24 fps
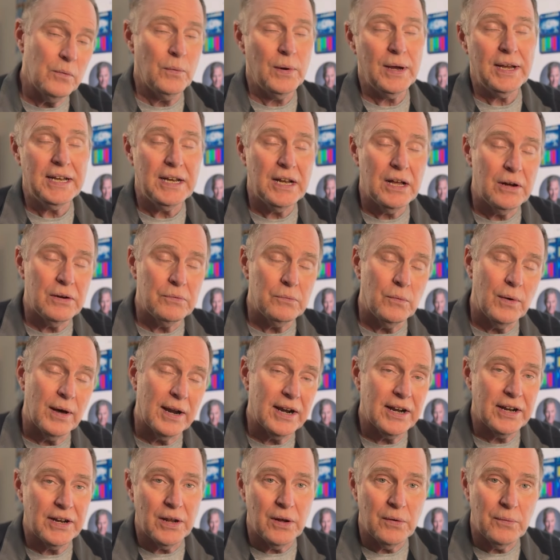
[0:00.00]
We want
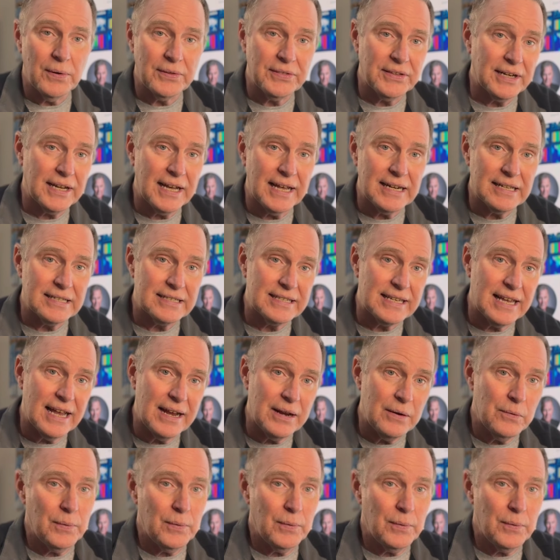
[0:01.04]
to know what they're going to say.